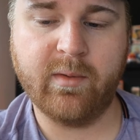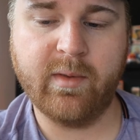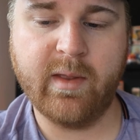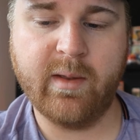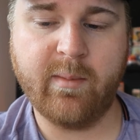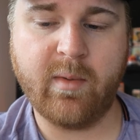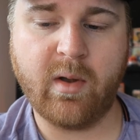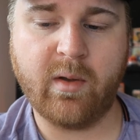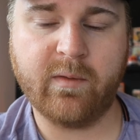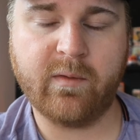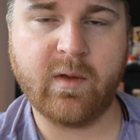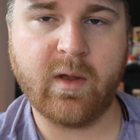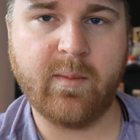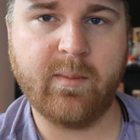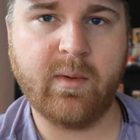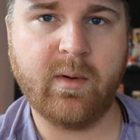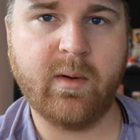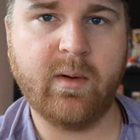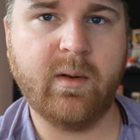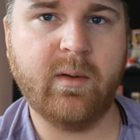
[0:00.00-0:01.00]
on them all
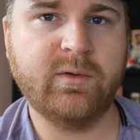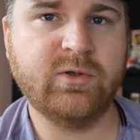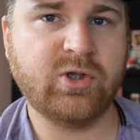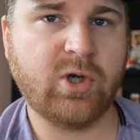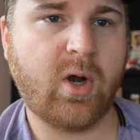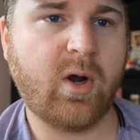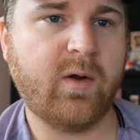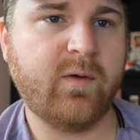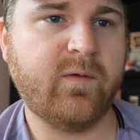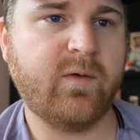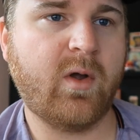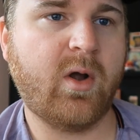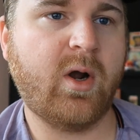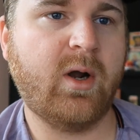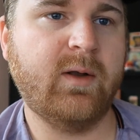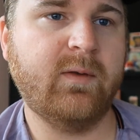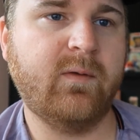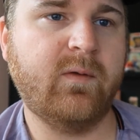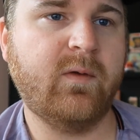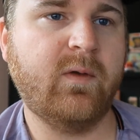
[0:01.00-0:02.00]
summer.
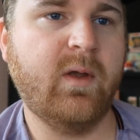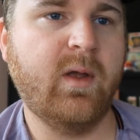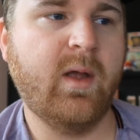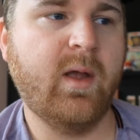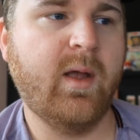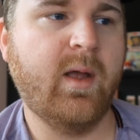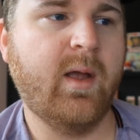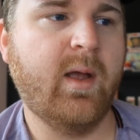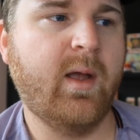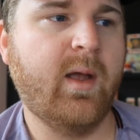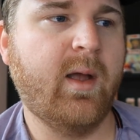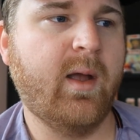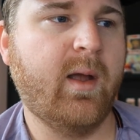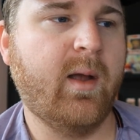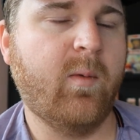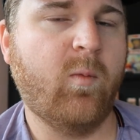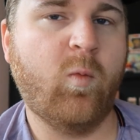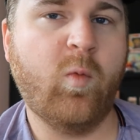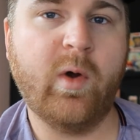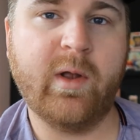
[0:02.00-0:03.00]
Charizards
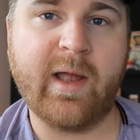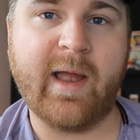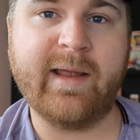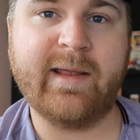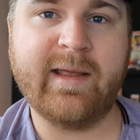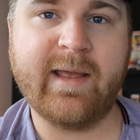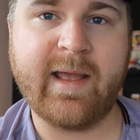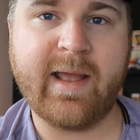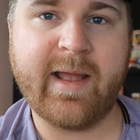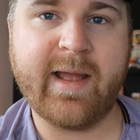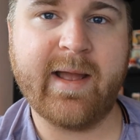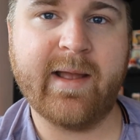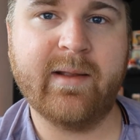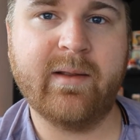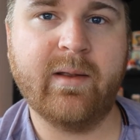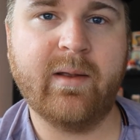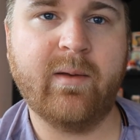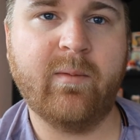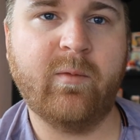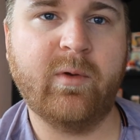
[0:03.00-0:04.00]
when I
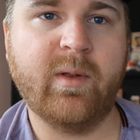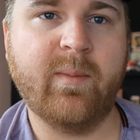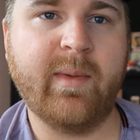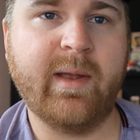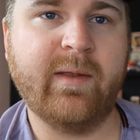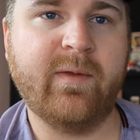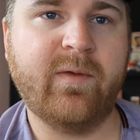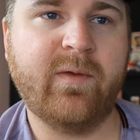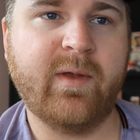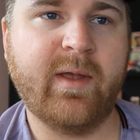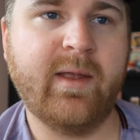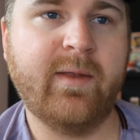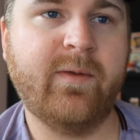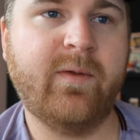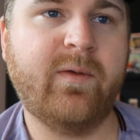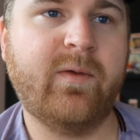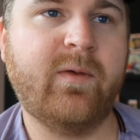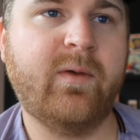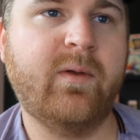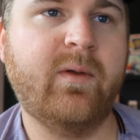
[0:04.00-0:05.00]
can, when it made
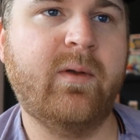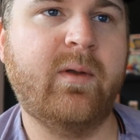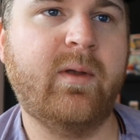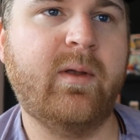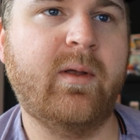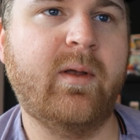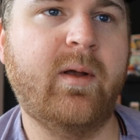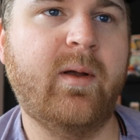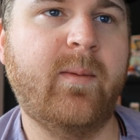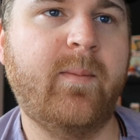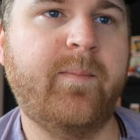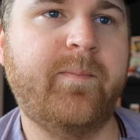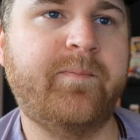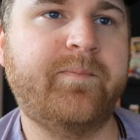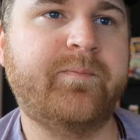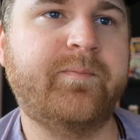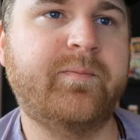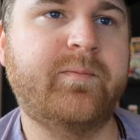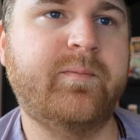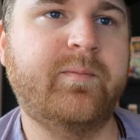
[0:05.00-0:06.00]
sense.
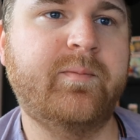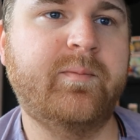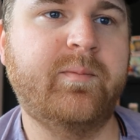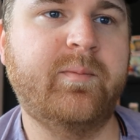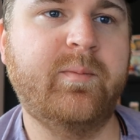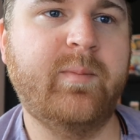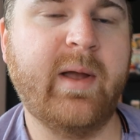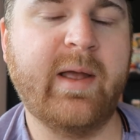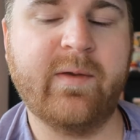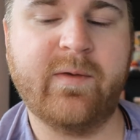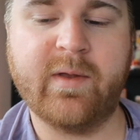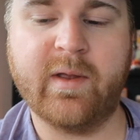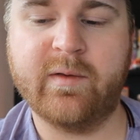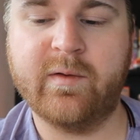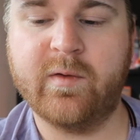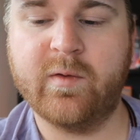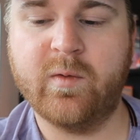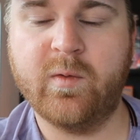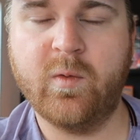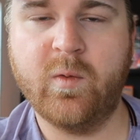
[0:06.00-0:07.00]
Base set
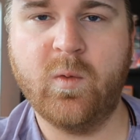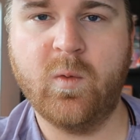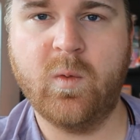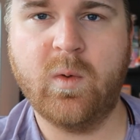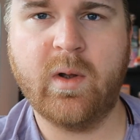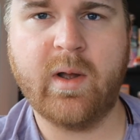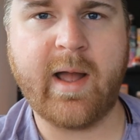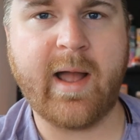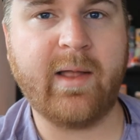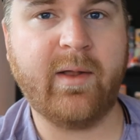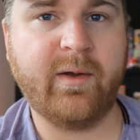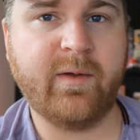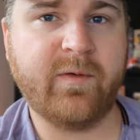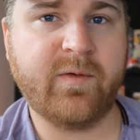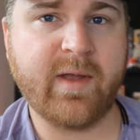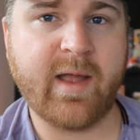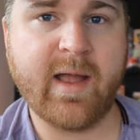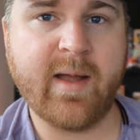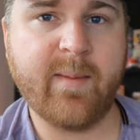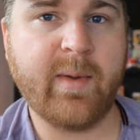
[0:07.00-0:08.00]
2,
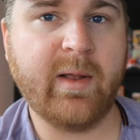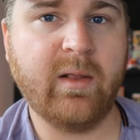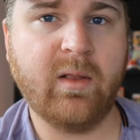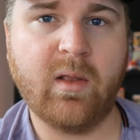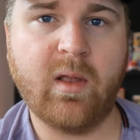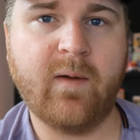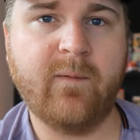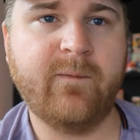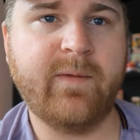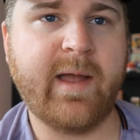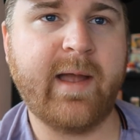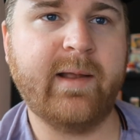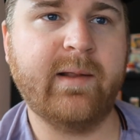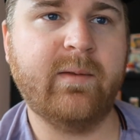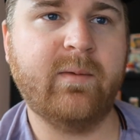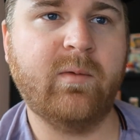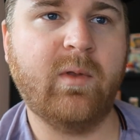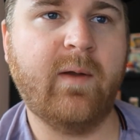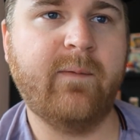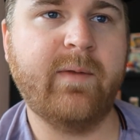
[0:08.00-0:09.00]
Alakazam, I love
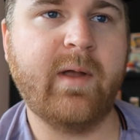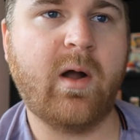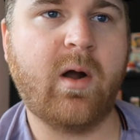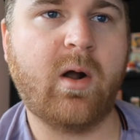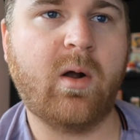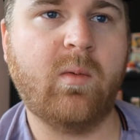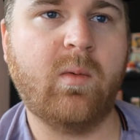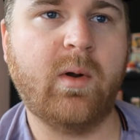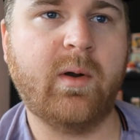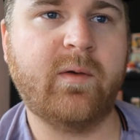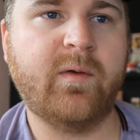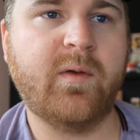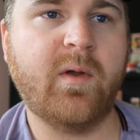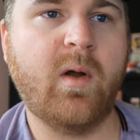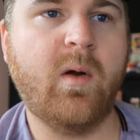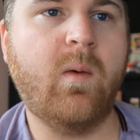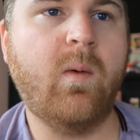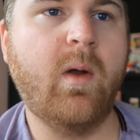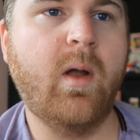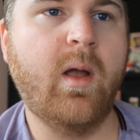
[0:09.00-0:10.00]
that artwork.
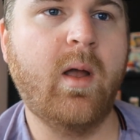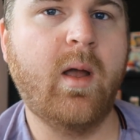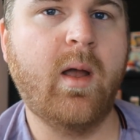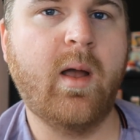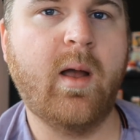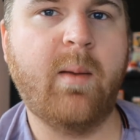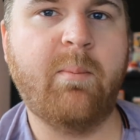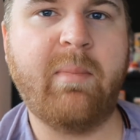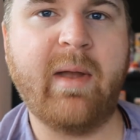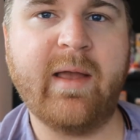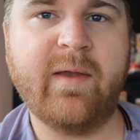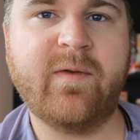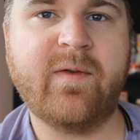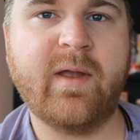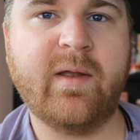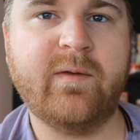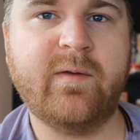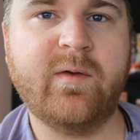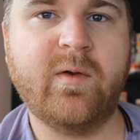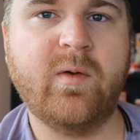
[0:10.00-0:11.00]
So base
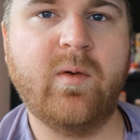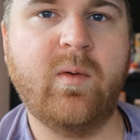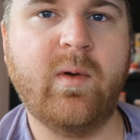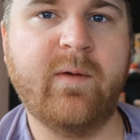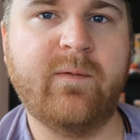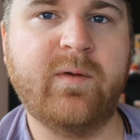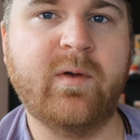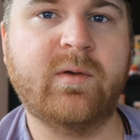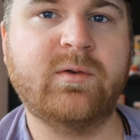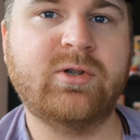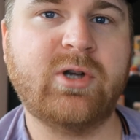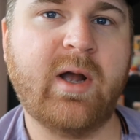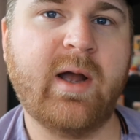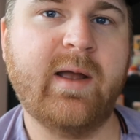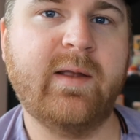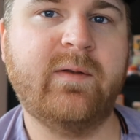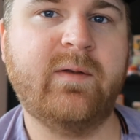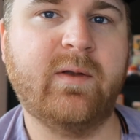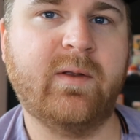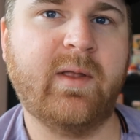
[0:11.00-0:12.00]
set 2, if you're
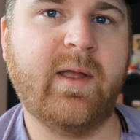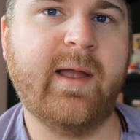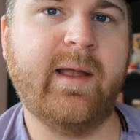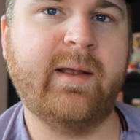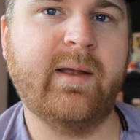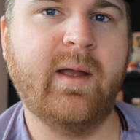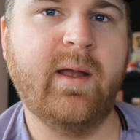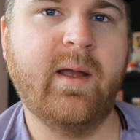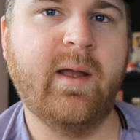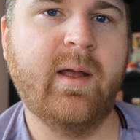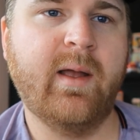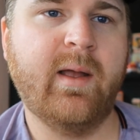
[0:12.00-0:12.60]
trying to like